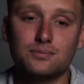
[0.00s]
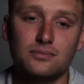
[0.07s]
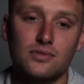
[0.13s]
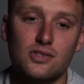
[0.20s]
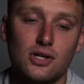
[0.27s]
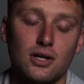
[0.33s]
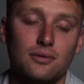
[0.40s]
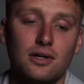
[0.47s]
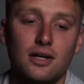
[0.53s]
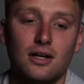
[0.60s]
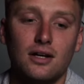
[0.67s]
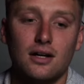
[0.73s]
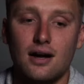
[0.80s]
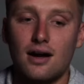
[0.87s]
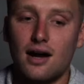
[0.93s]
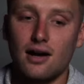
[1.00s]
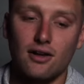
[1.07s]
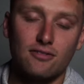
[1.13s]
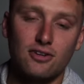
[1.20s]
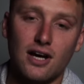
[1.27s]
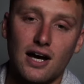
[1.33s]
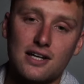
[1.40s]
So I love
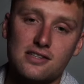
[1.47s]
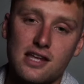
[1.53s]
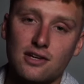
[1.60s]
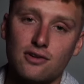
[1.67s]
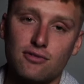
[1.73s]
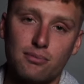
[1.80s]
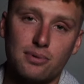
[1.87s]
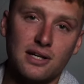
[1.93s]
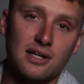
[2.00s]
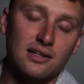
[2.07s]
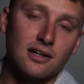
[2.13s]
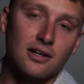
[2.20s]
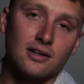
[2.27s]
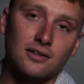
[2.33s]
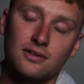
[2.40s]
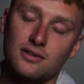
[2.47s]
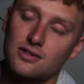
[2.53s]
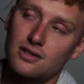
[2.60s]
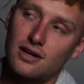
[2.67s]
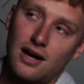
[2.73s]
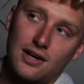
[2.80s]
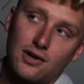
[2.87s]
you guys. Thank you for being here.
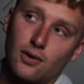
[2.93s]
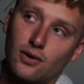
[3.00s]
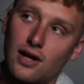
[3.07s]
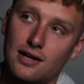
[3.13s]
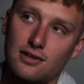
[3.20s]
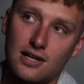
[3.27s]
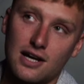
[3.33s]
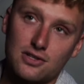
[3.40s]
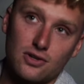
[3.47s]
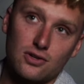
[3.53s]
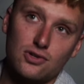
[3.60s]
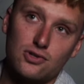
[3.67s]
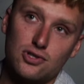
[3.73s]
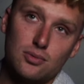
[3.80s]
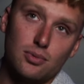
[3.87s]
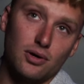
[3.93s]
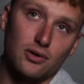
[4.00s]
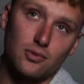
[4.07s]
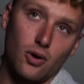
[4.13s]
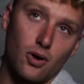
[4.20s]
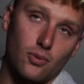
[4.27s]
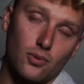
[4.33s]
I know a lot of you guys on YouTube
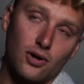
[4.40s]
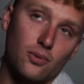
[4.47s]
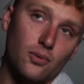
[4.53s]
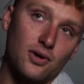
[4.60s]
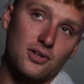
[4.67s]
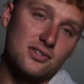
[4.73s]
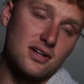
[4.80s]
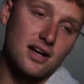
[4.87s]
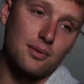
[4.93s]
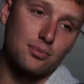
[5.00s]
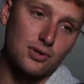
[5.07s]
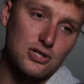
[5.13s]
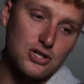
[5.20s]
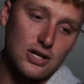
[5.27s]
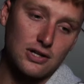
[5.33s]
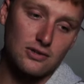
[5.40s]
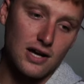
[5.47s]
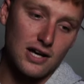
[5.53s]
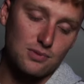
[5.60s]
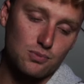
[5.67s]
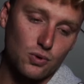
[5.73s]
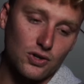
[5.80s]
are real ones, and I appreciate you
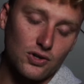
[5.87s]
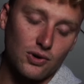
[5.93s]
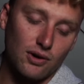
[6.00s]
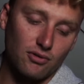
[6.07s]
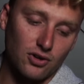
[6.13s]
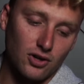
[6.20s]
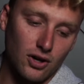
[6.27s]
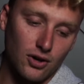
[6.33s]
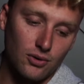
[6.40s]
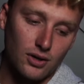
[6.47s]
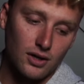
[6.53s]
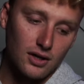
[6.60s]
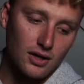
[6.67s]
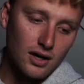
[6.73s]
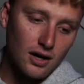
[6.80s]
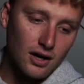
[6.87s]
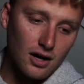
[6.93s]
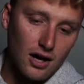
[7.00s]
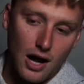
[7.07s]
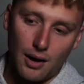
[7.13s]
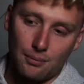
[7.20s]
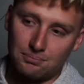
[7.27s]
guys more than you ever know.
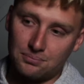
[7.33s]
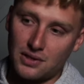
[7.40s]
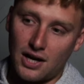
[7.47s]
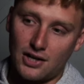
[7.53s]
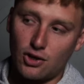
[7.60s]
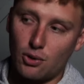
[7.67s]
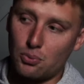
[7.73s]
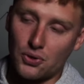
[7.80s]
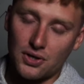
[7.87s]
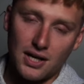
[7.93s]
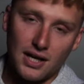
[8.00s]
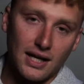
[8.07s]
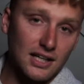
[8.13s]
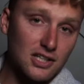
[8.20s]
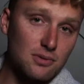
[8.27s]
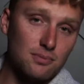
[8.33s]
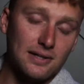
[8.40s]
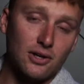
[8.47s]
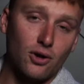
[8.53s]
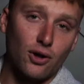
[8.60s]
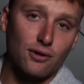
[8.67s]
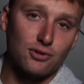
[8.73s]
I hope one day I get to meet
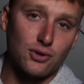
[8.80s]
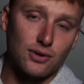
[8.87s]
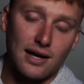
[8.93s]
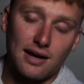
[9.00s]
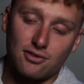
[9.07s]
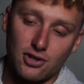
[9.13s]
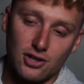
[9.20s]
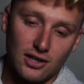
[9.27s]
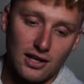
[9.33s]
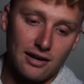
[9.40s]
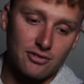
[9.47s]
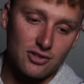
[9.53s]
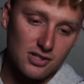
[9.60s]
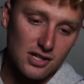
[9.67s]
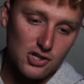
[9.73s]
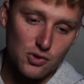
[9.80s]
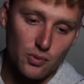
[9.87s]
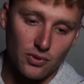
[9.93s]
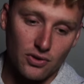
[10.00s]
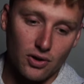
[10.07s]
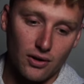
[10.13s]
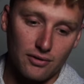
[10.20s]
all of you and have a good conversation
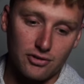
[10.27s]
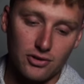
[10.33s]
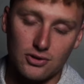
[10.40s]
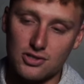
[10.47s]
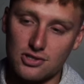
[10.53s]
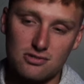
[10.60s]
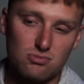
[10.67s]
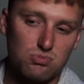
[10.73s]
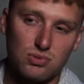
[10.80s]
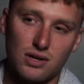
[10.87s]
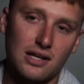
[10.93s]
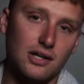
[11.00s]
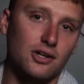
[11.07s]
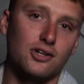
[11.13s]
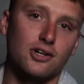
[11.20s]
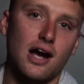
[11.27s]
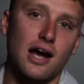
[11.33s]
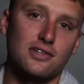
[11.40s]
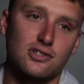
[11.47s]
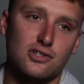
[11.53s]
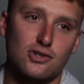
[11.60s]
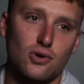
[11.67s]
with all of you and just hear your
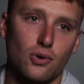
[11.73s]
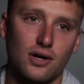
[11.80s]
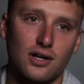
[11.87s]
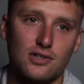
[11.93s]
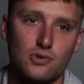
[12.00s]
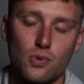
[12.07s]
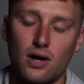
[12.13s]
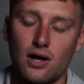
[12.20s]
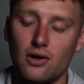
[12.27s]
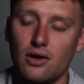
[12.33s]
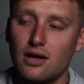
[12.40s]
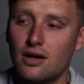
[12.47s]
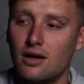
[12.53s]
guys' story as well.